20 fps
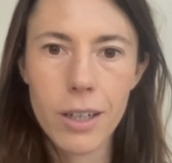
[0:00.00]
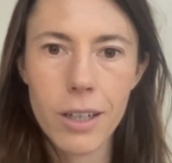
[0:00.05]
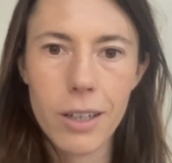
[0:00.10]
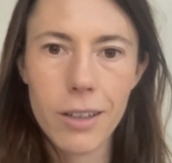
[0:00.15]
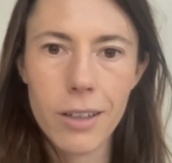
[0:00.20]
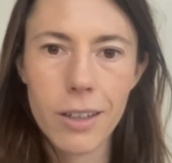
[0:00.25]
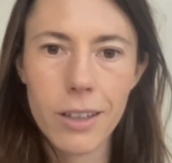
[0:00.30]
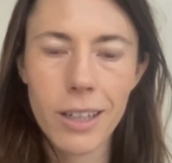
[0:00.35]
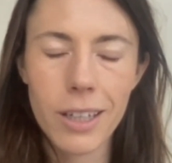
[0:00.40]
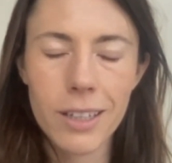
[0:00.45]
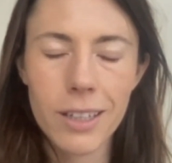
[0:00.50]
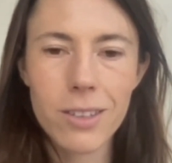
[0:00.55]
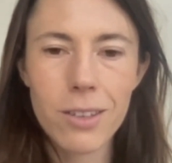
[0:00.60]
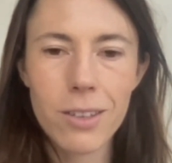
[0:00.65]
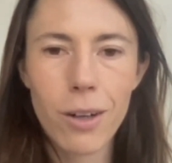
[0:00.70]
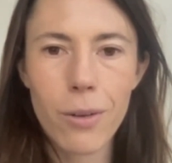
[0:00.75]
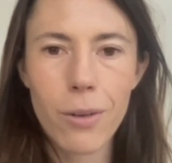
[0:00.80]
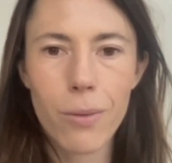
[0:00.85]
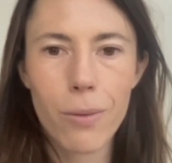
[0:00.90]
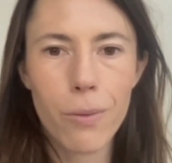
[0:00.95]
And like, that's
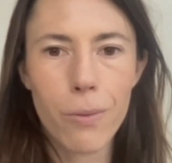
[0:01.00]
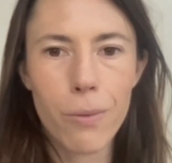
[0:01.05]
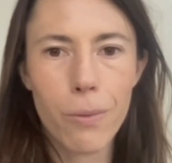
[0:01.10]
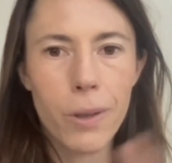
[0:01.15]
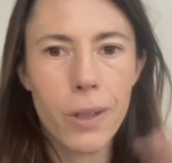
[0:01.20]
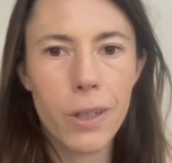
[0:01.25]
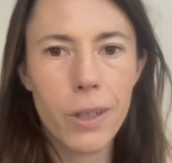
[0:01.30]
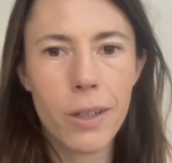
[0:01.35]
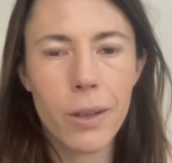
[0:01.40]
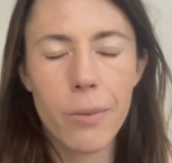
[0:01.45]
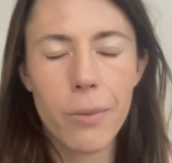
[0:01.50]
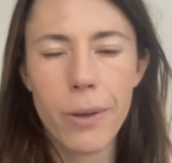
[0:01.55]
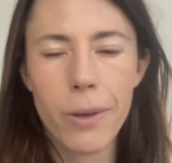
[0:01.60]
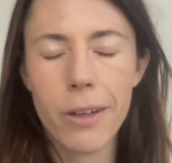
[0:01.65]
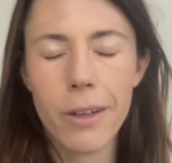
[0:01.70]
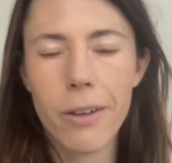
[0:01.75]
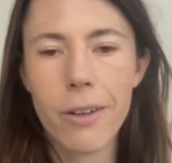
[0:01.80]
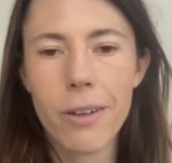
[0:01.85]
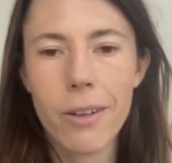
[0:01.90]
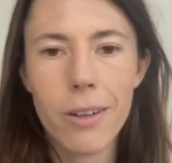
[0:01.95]
not really
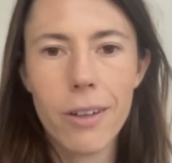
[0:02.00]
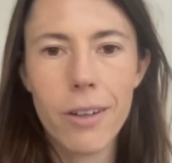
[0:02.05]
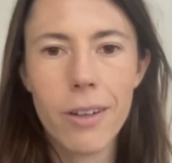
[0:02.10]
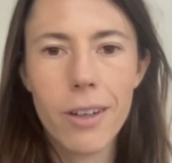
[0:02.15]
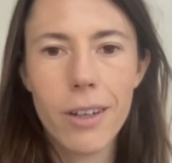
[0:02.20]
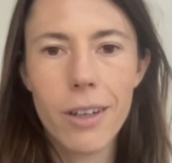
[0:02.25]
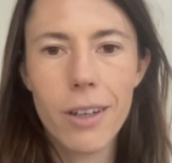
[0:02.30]
real.